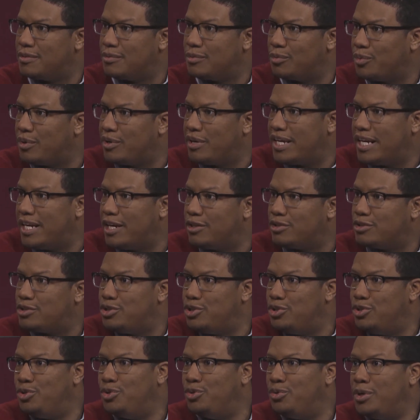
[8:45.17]
We're here
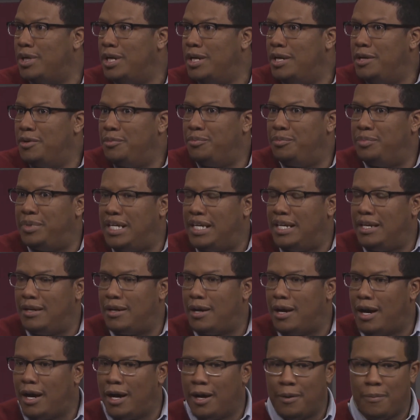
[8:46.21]
to be
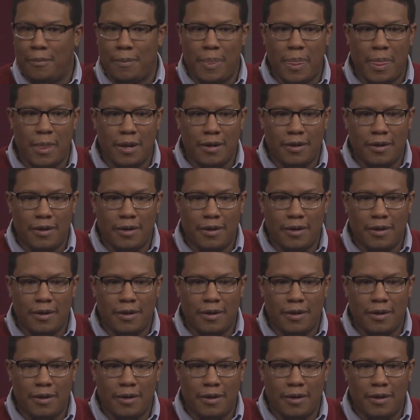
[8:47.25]
in